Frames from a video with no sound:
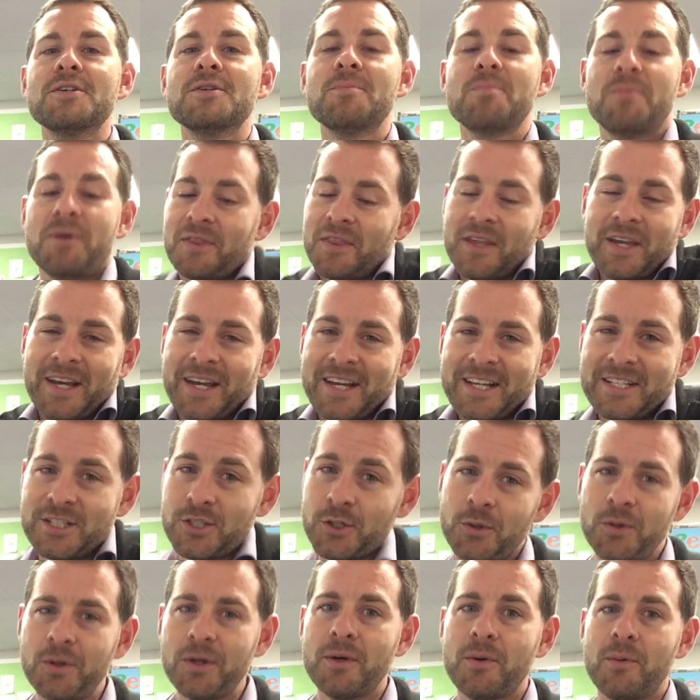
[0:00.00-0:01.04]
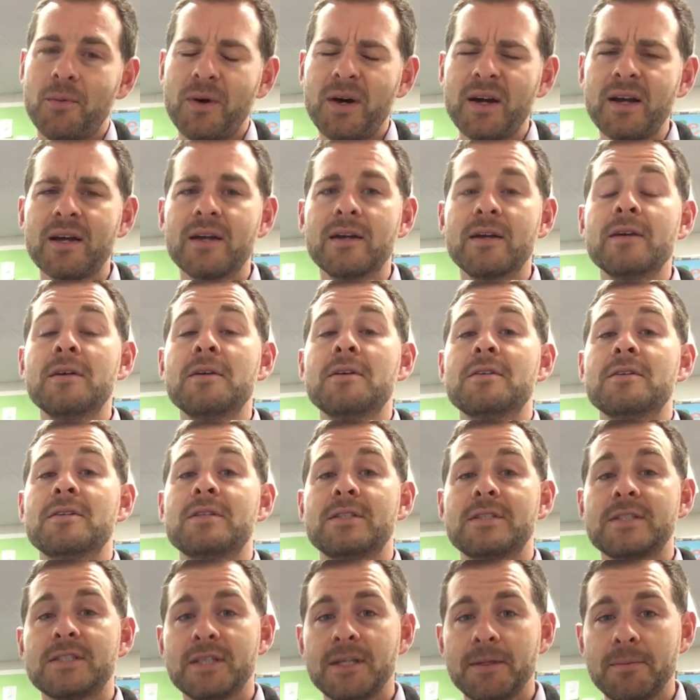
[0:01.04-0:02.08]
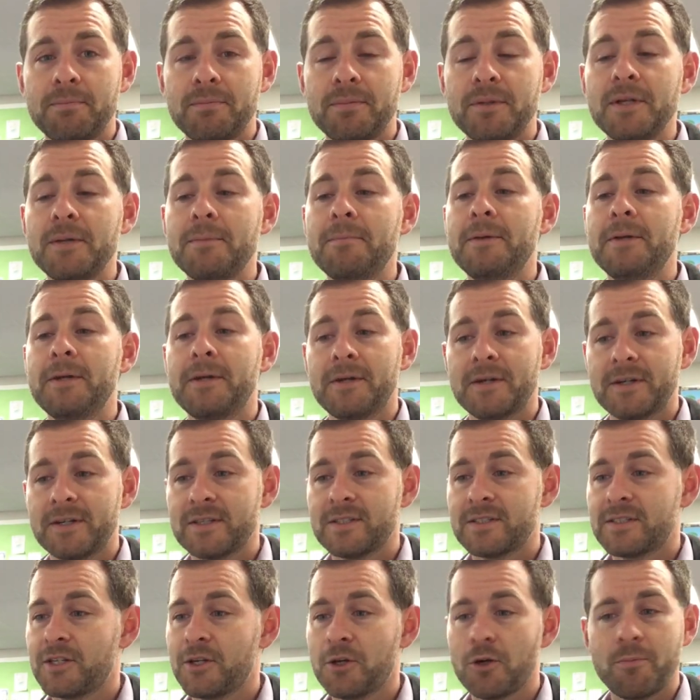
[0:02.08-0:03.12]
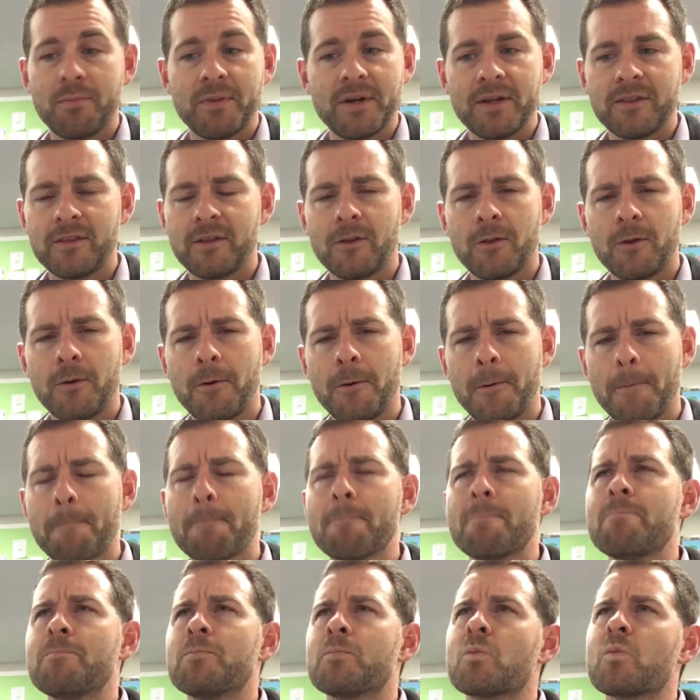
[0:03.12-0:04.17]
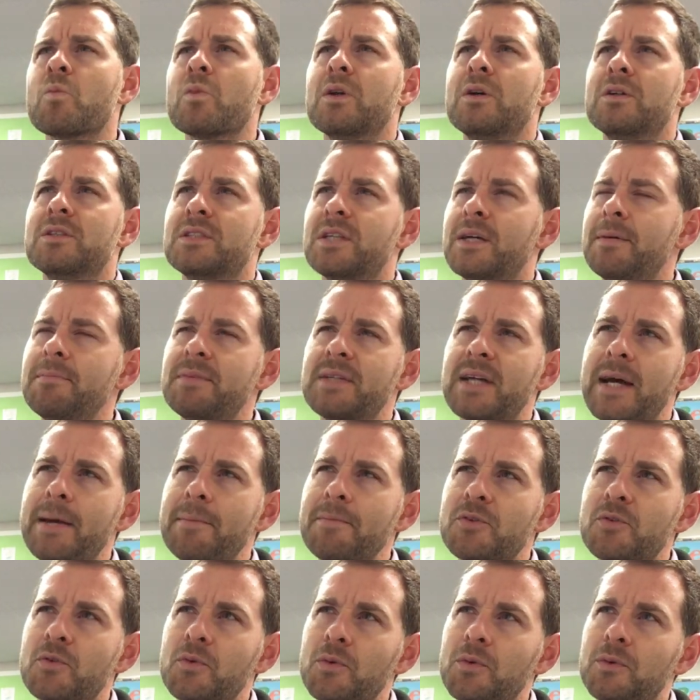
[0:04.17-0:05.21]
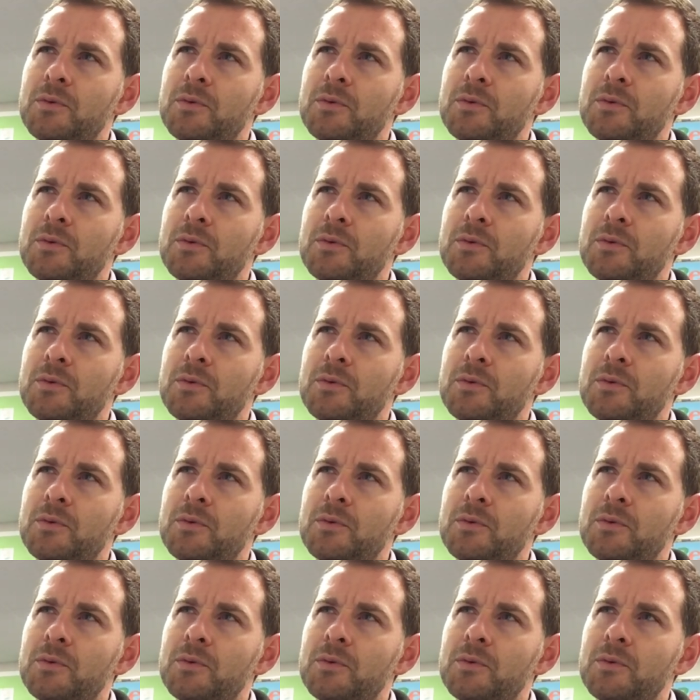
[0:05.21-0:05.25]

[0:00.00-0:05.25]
But they had joy. Why? Simply because they obeyed the Lord. Sometimes